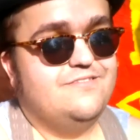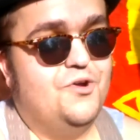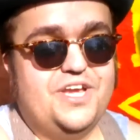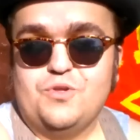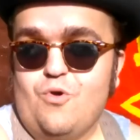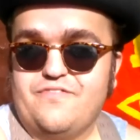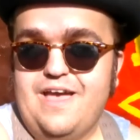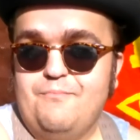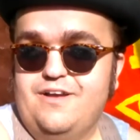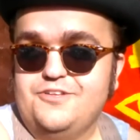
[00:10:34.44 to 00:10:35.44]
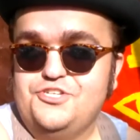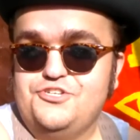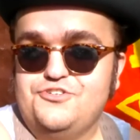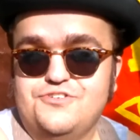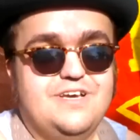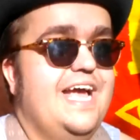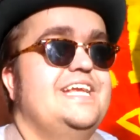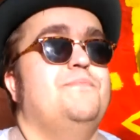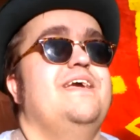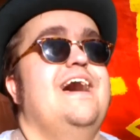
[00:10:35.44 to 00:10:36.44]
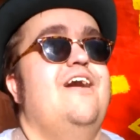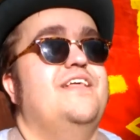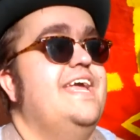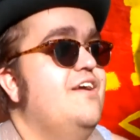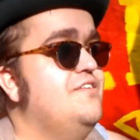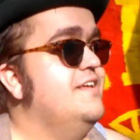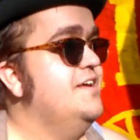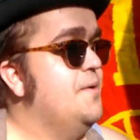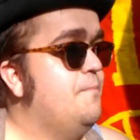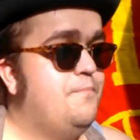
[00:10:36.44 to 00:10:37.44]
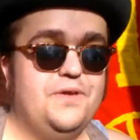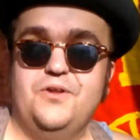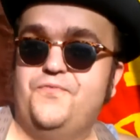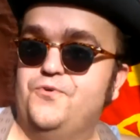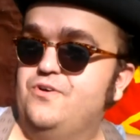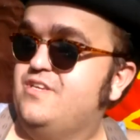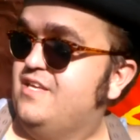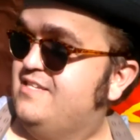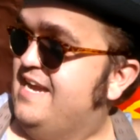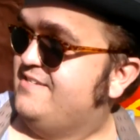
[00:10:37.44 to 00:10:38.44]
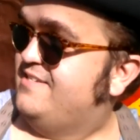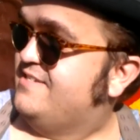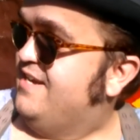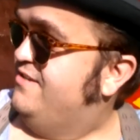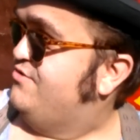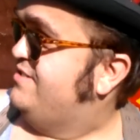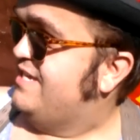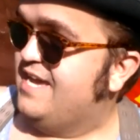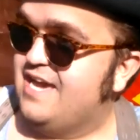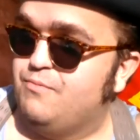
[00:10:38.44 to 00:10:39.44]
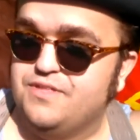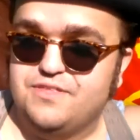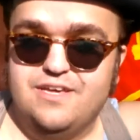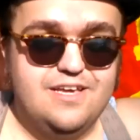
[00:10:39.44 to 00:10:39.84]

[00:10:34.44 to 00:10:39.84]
Don't get to work that much. I get to be out here in beautiful Texas countryside with